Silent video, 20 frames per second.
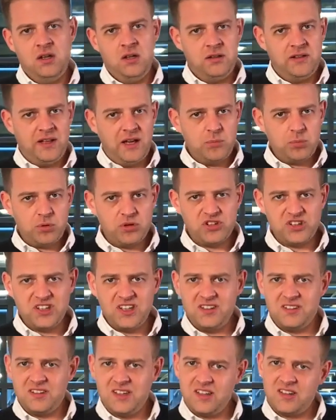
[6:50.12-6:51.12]

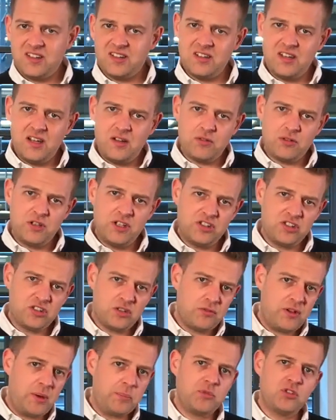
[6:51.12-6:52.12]
9%, that's an average
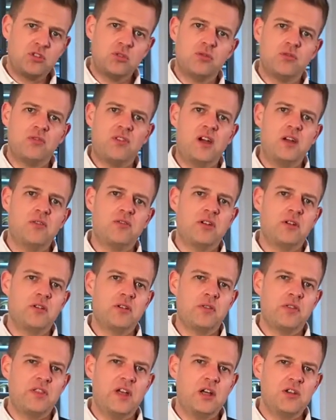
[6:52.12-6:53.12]
of up to
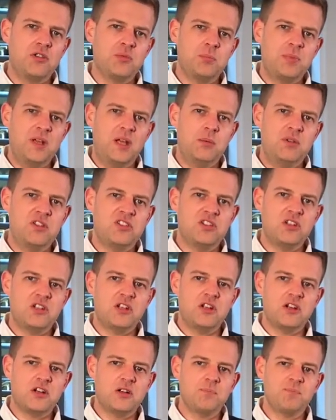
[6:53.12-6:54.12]
500,000 babies a
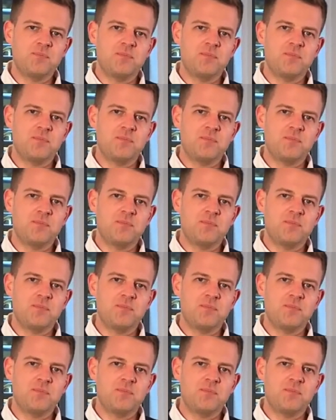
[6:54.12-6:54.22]
year